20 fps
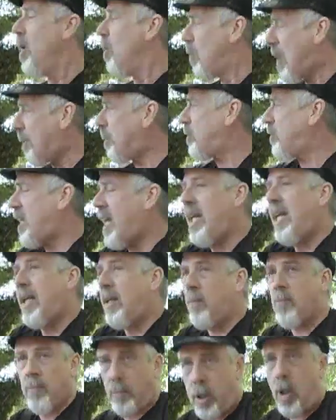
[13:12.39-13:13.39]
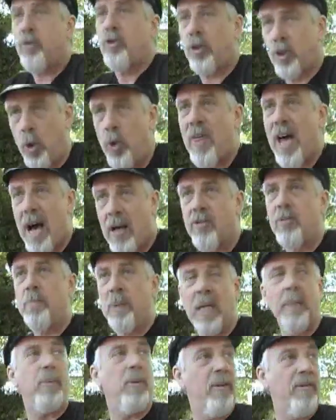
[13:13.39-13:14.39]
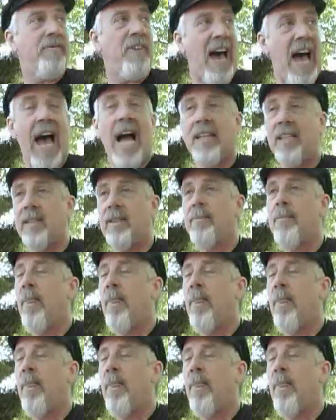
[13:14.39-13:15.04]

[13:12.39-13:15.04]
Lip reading: representing close to 2,000 people, in fact.